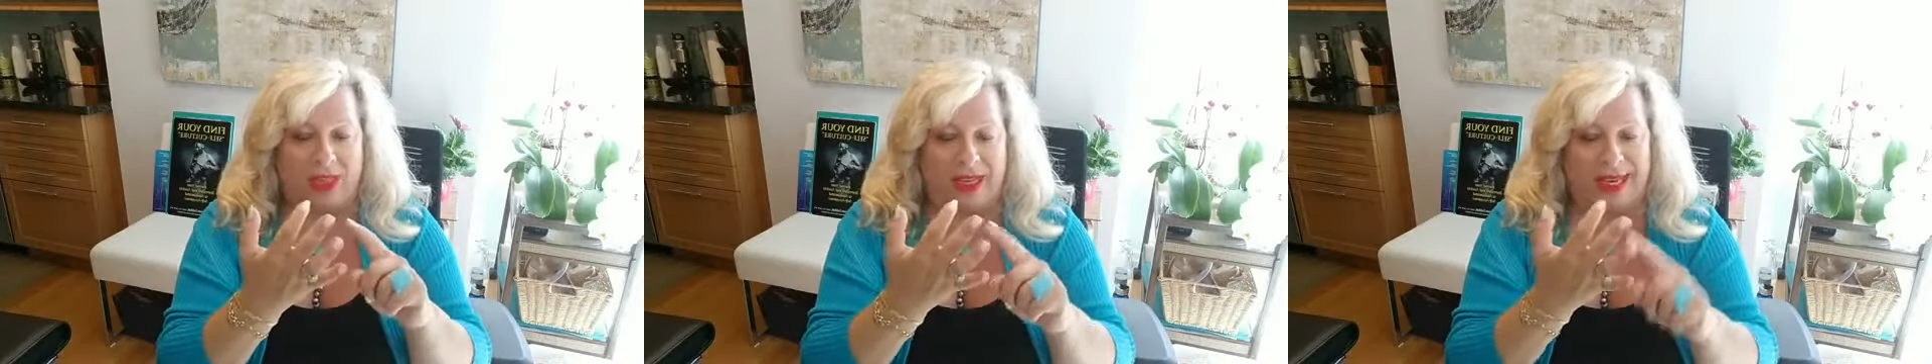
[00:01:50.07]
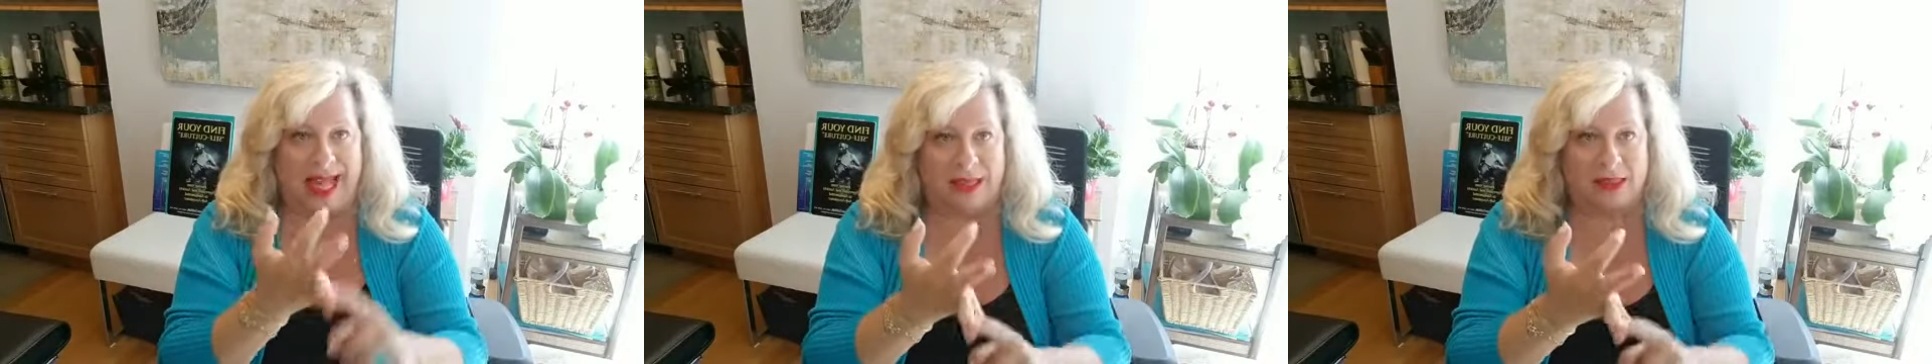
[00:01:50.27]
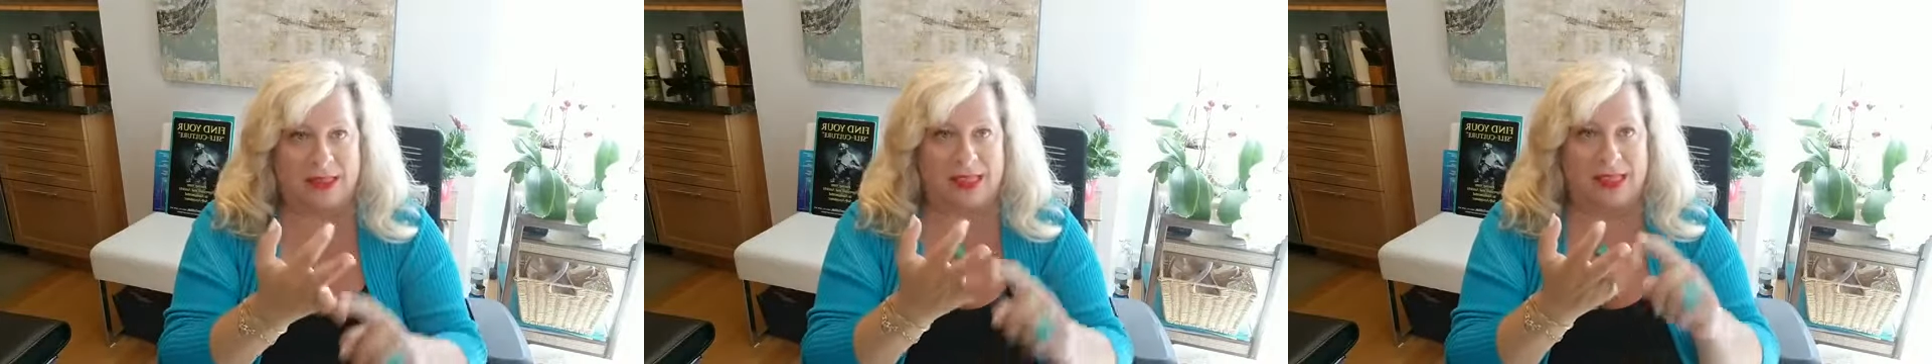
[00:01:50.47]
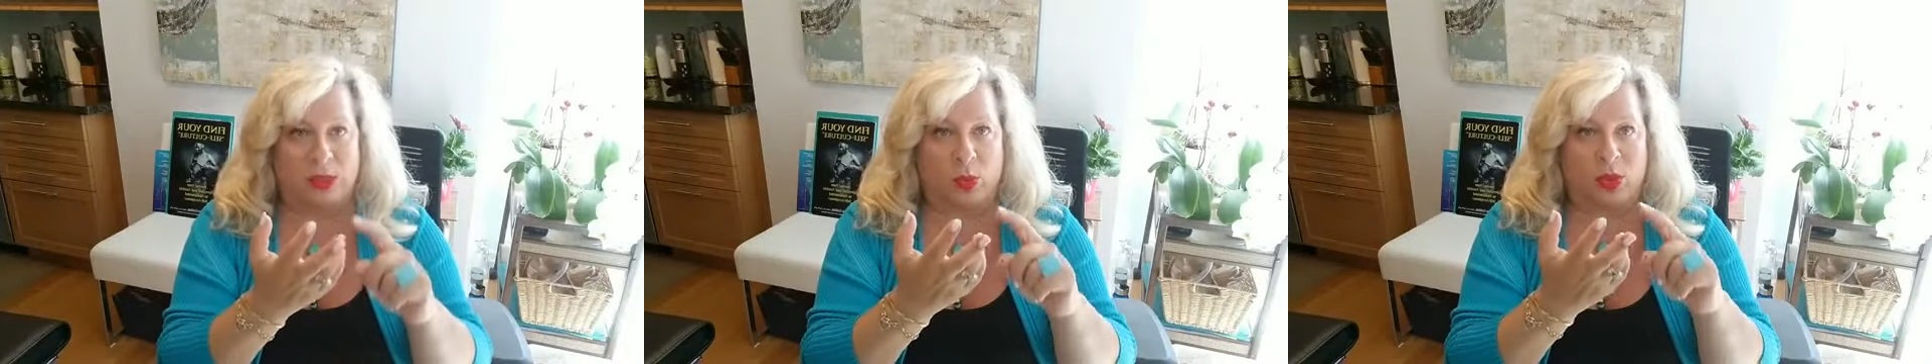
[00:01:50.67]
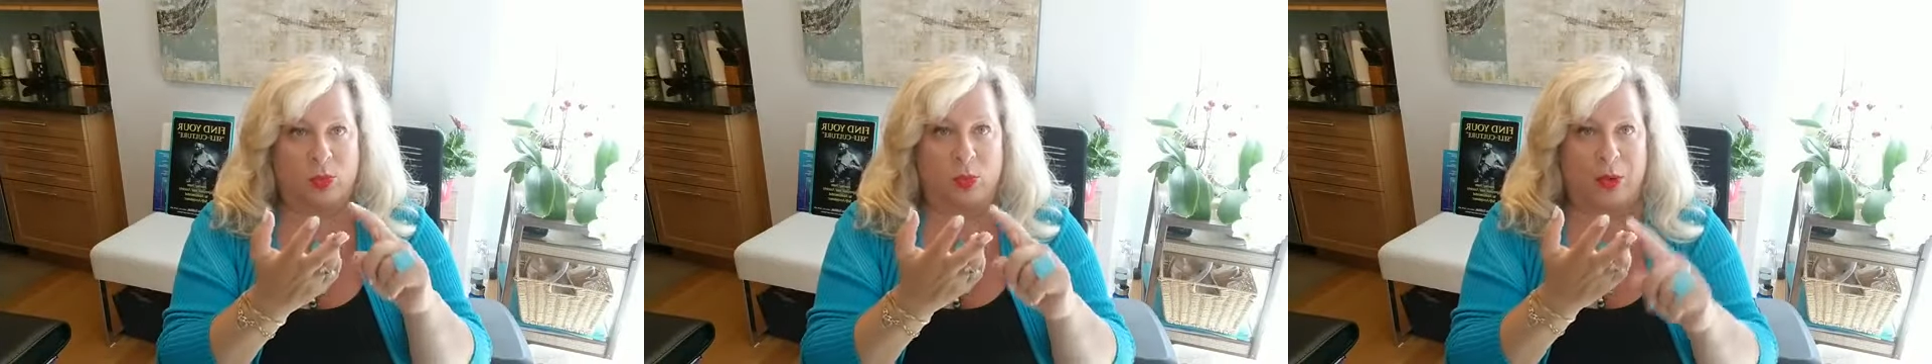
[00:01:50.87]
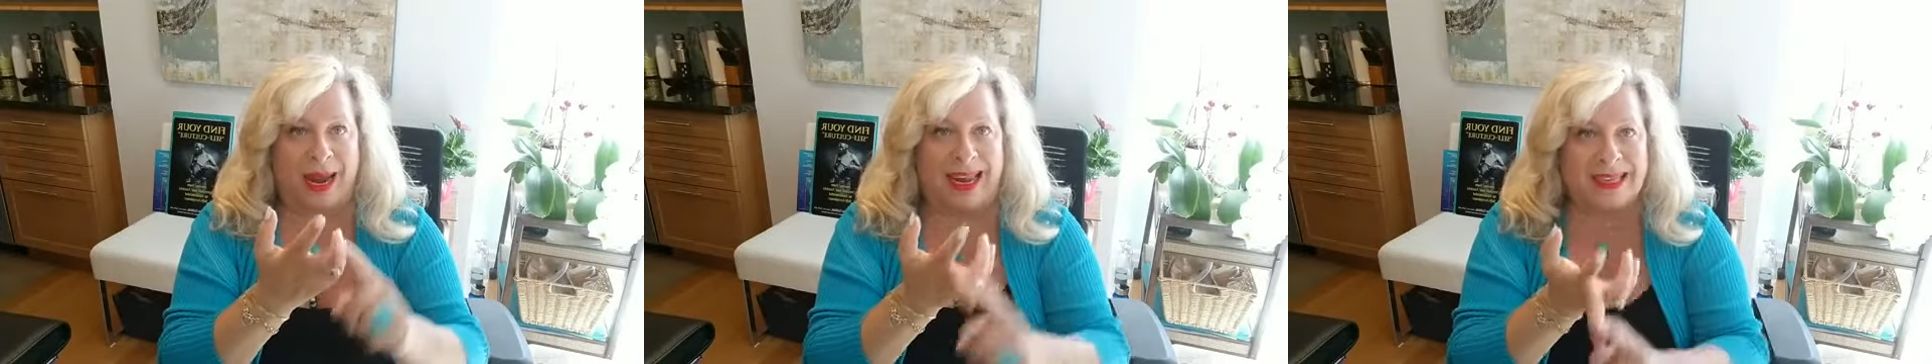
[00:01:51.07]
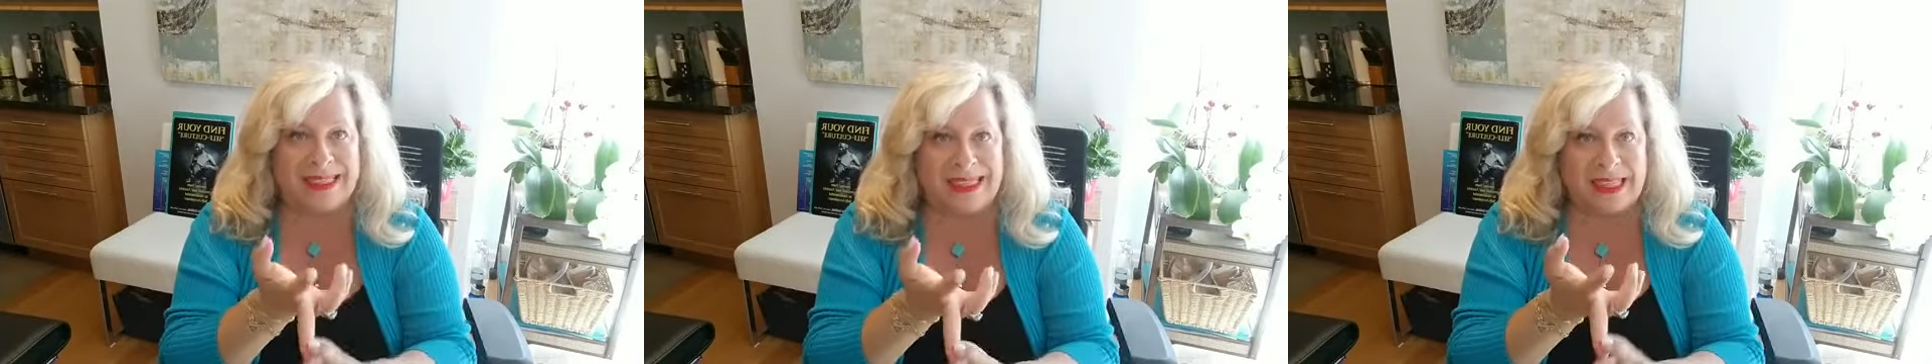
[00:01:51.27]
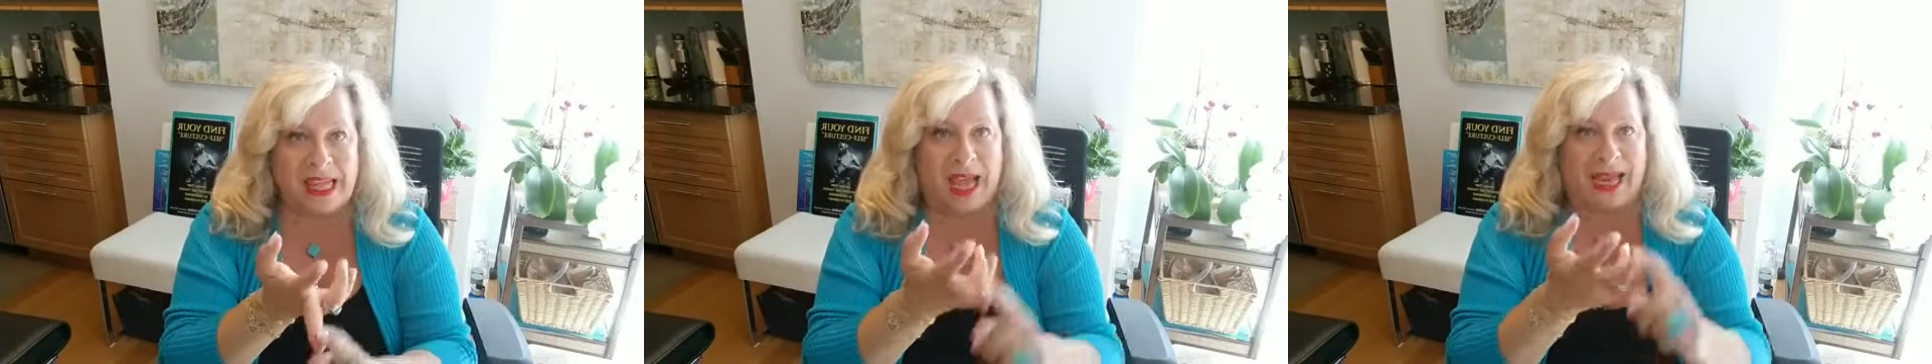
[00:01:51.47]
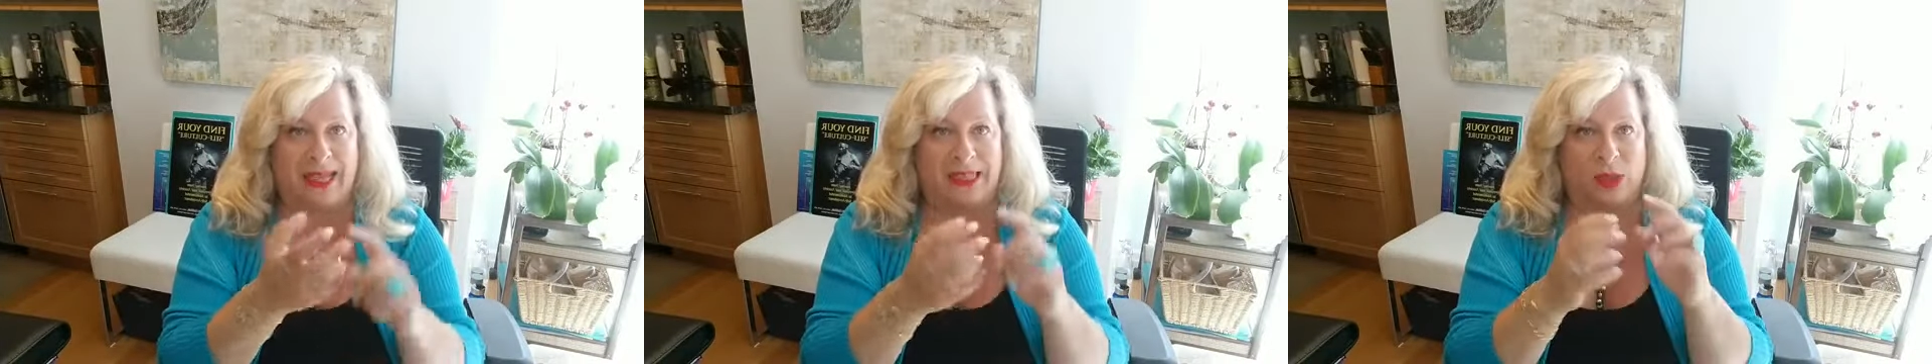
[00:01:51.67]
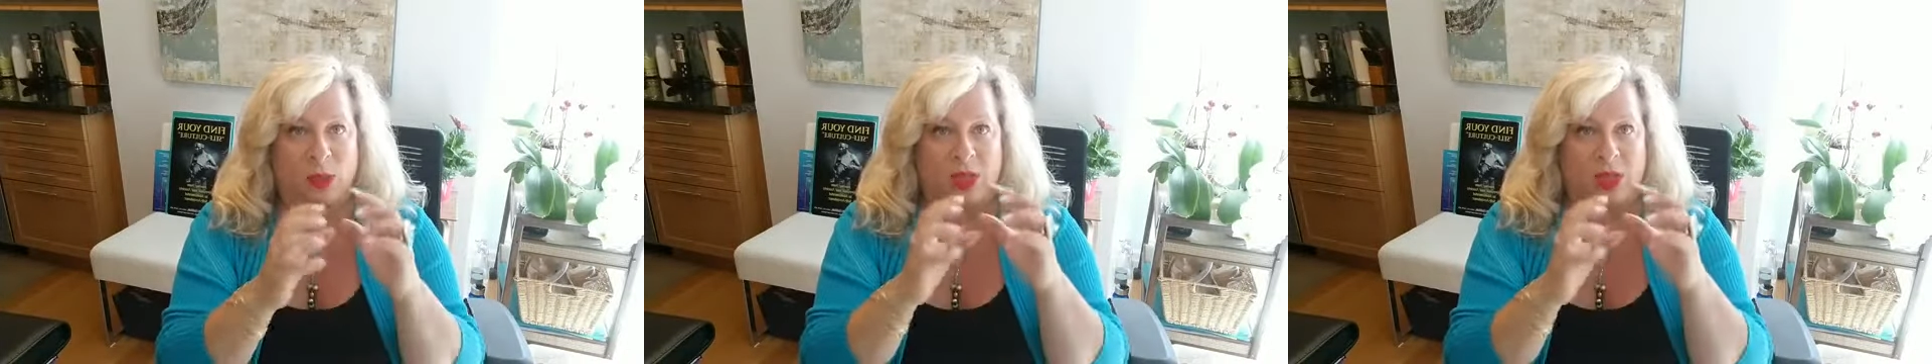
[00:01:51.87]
analysis, with brain science,